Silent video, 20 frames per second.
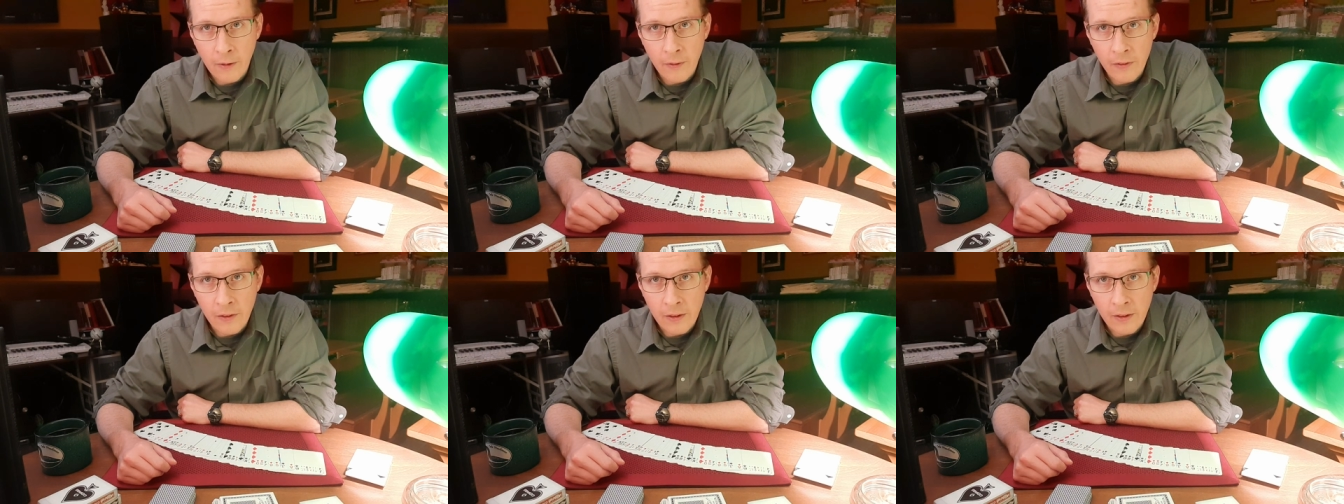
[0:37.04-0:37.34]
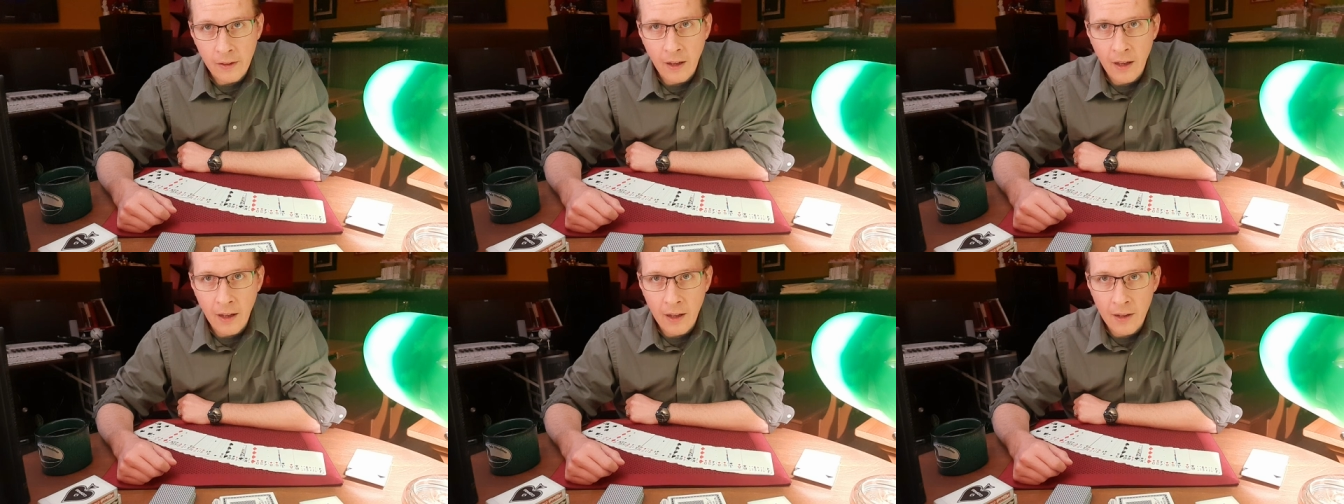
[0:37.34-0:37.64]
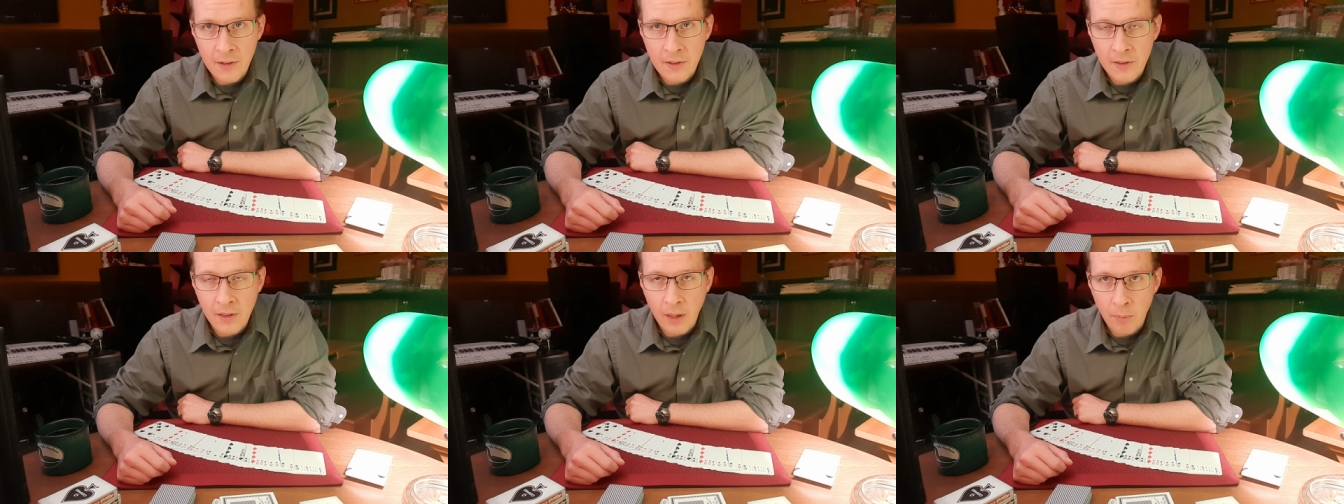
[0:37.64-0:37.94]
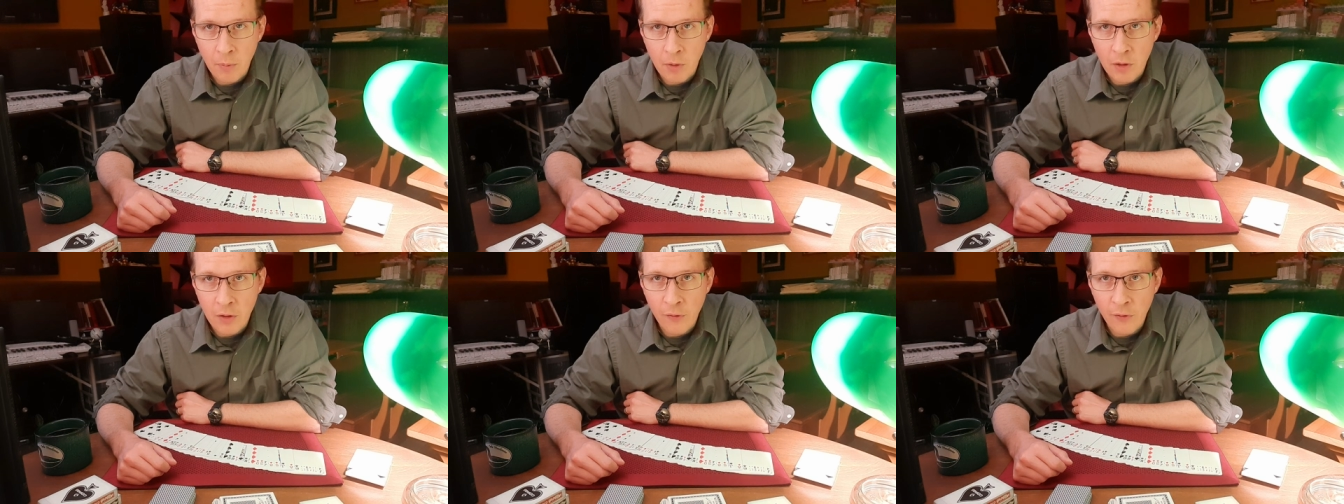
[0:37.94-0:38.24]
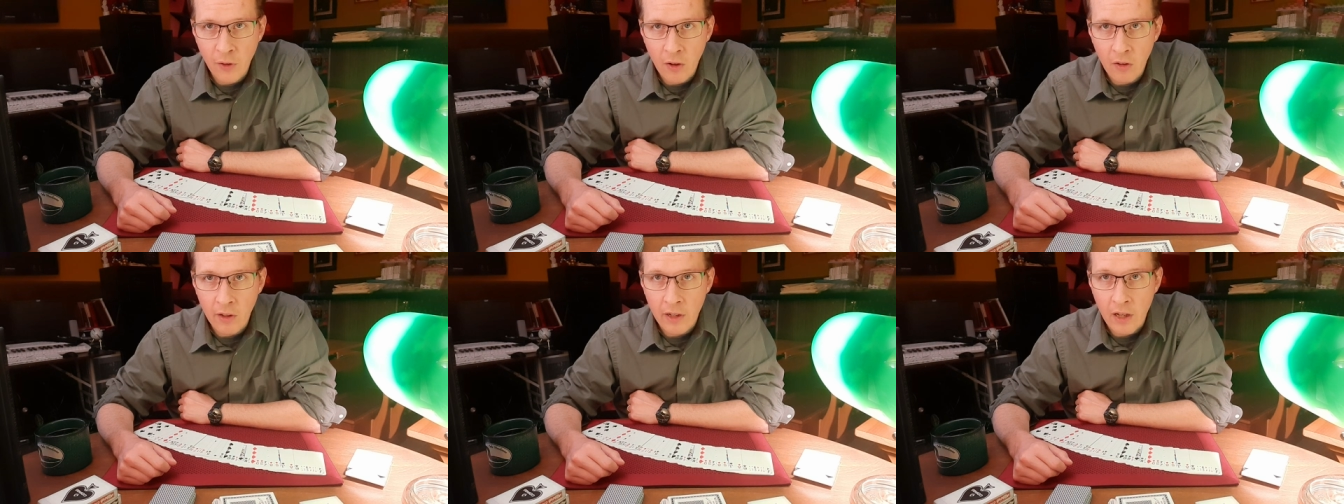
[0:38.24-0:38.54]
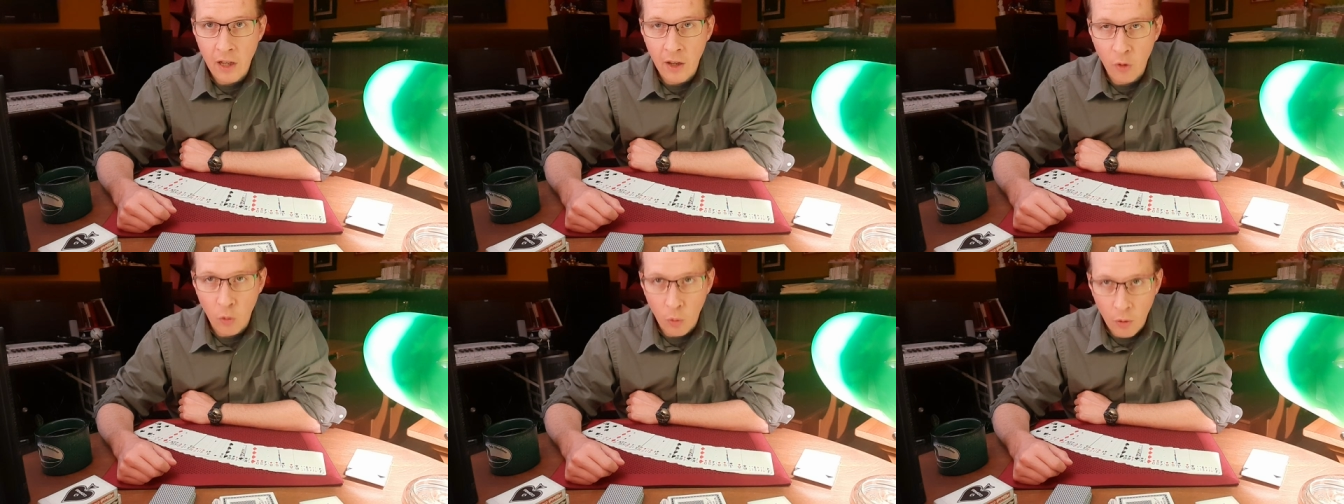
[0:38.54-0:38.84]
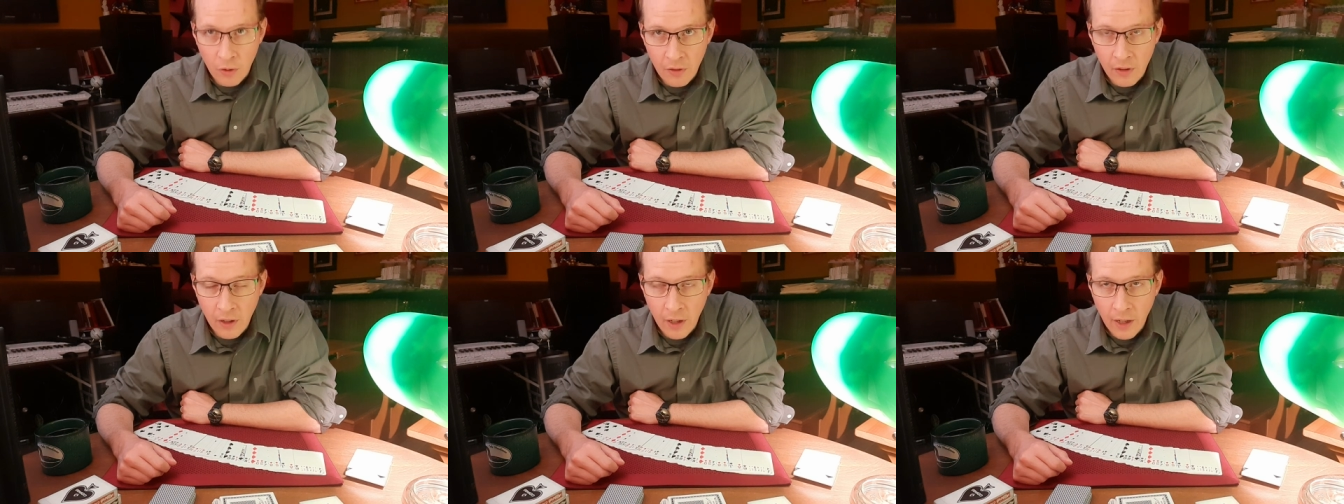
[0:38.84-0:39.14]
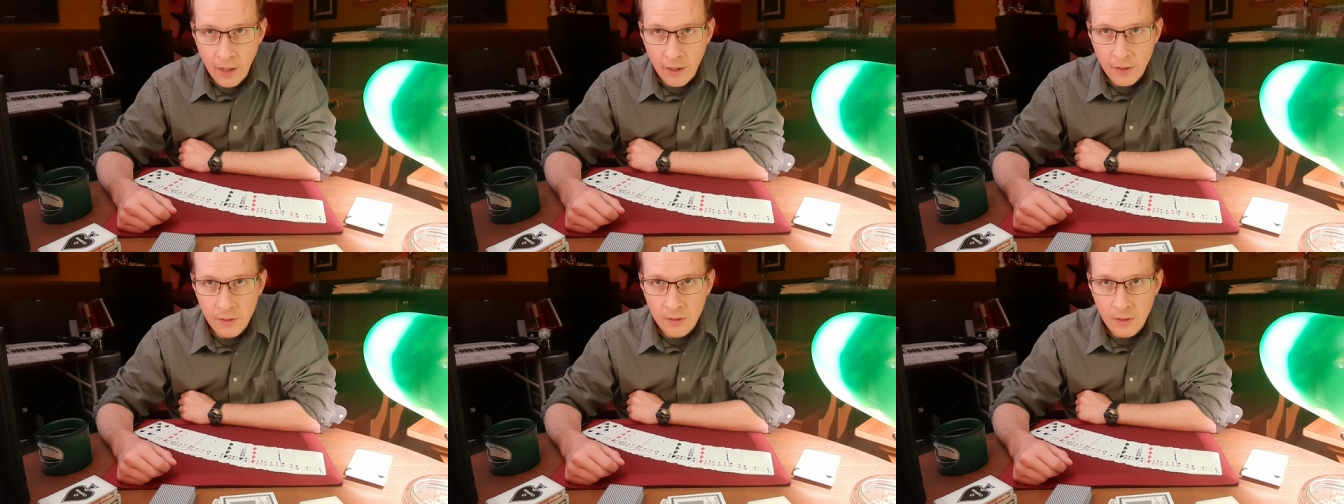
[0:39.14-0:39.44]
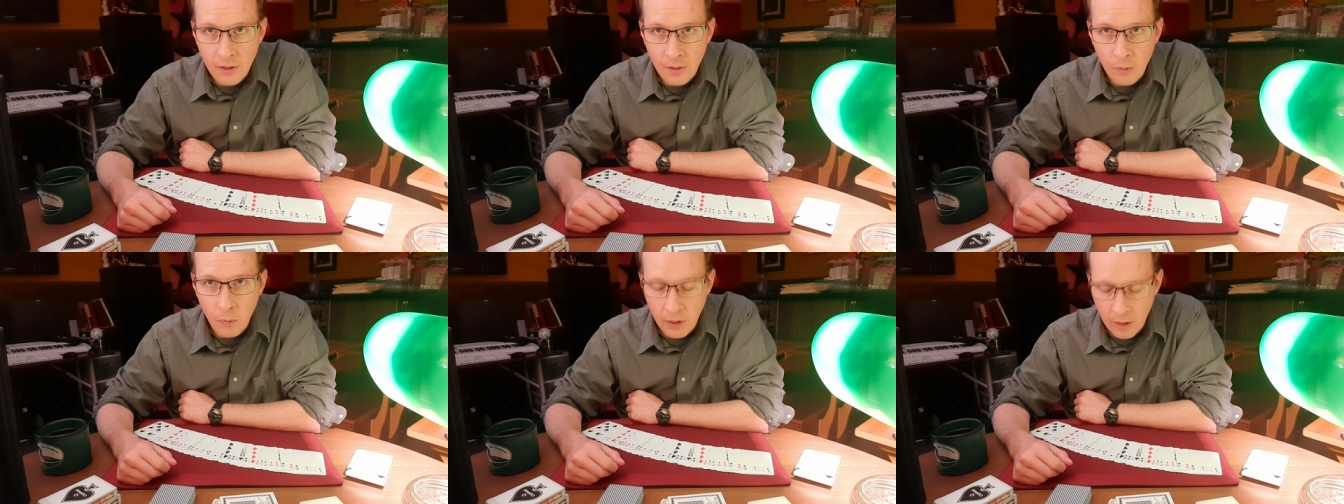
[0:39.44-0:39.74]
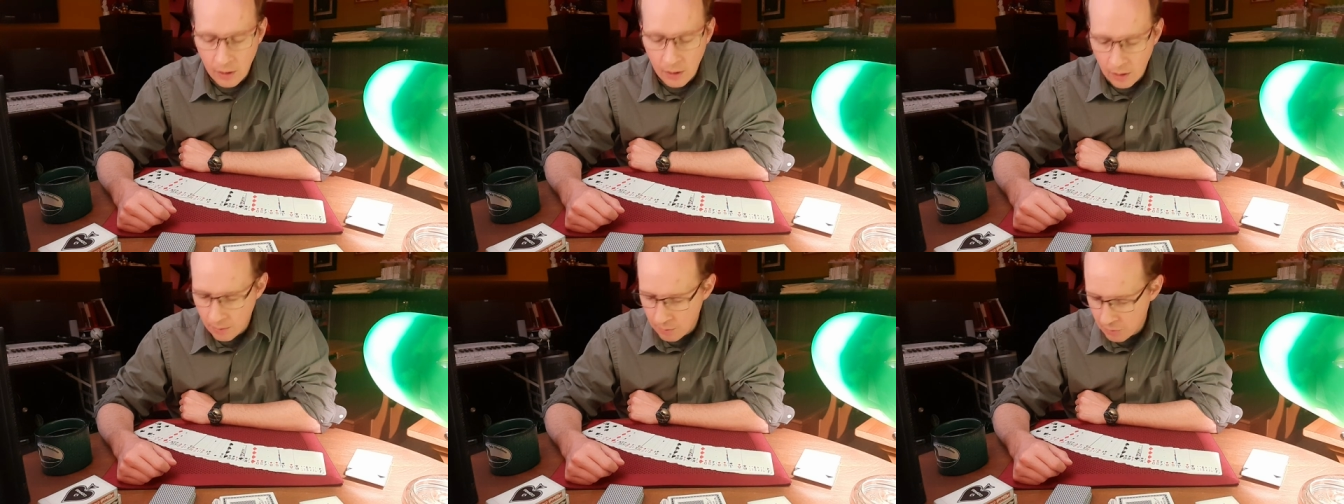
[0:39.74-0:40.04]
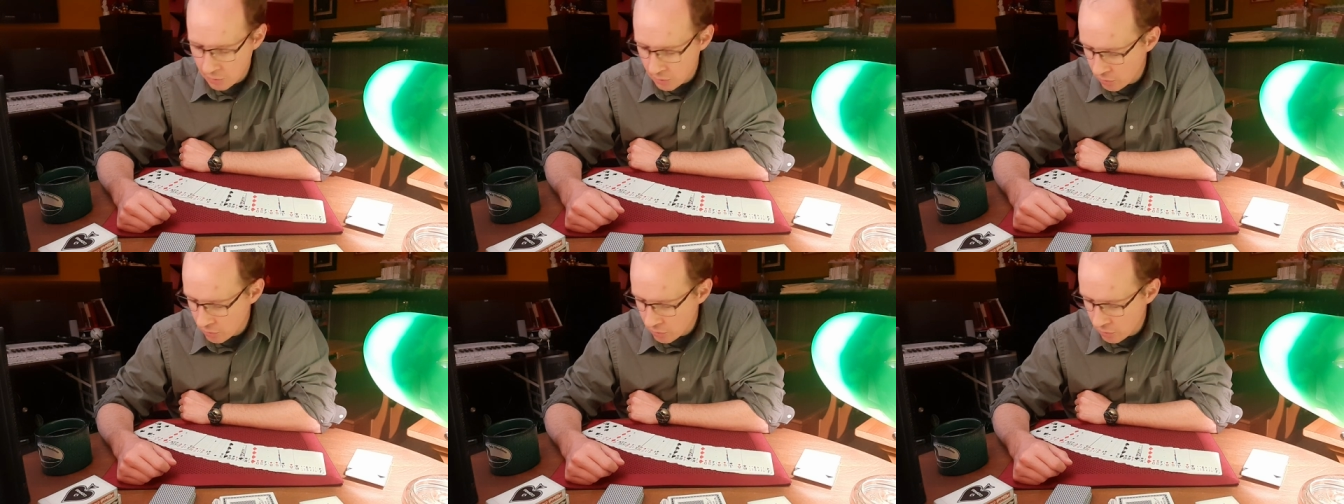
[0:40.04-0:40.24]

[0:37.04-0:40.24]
the concept is fairly unorthodox uh, when it comes